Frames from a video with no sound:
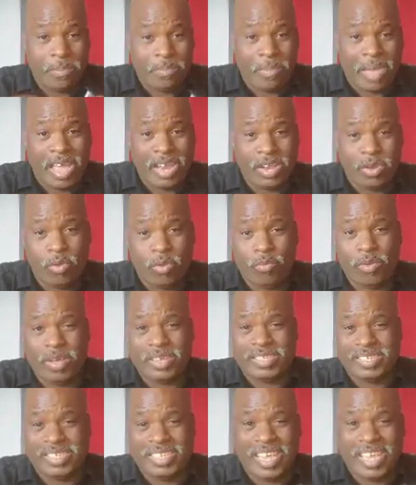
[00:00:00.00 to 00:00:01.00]
they might do
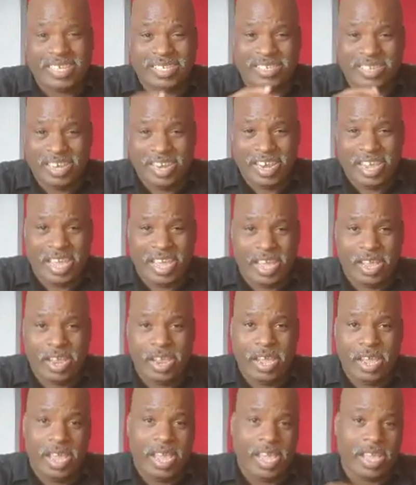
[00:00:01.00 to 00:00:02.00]
what Samsung
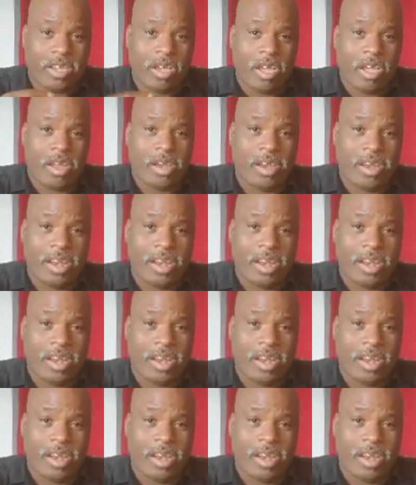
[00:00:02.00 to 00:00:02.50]
did and